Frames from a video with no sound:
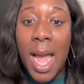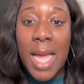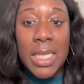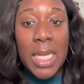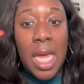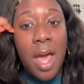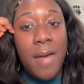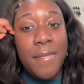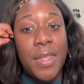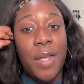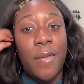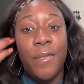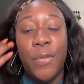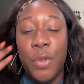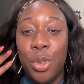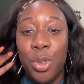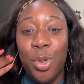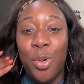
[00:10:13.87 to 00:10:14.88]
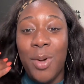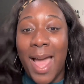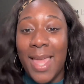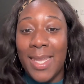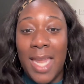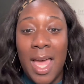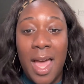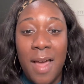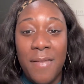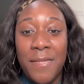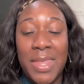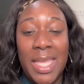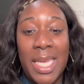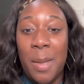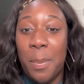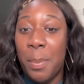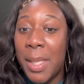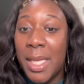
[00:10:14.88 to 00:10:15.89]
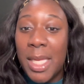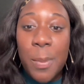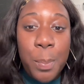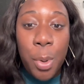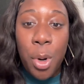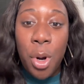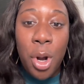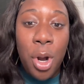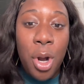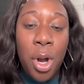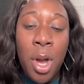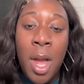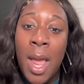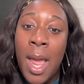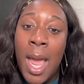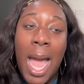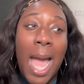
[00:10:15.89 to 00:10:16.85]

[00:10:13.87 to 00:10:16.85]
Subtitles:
I love the food. I love the people.